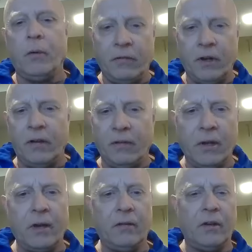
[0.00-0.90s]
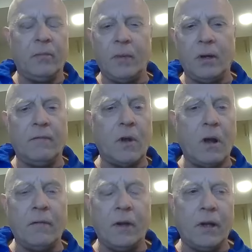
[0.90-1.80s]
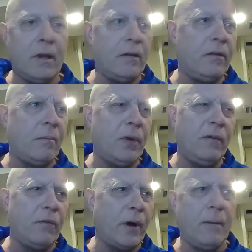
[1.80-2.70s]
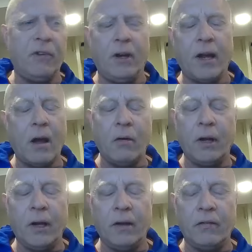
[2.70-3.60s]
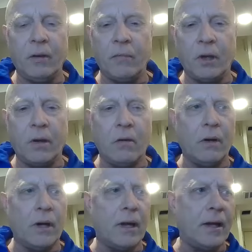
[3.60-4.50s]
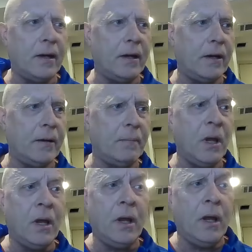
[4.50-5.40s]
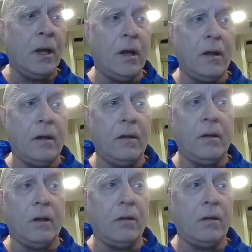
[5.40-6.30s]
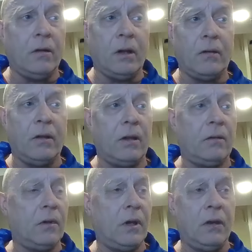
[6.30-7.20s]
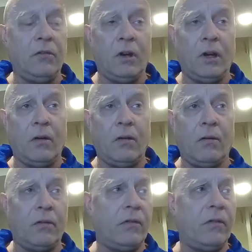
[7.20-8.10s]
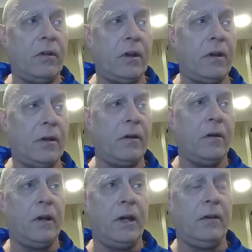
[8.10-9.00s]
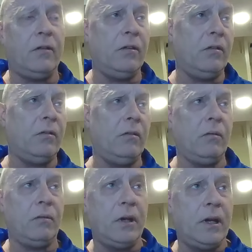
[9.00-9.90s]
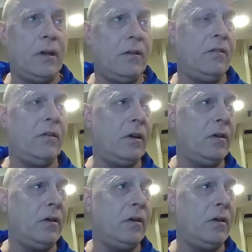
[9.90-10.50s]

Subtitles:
Twin Cities Lisk has been involved in this. I believe Ramsey County has something going on. The engineers are looking to get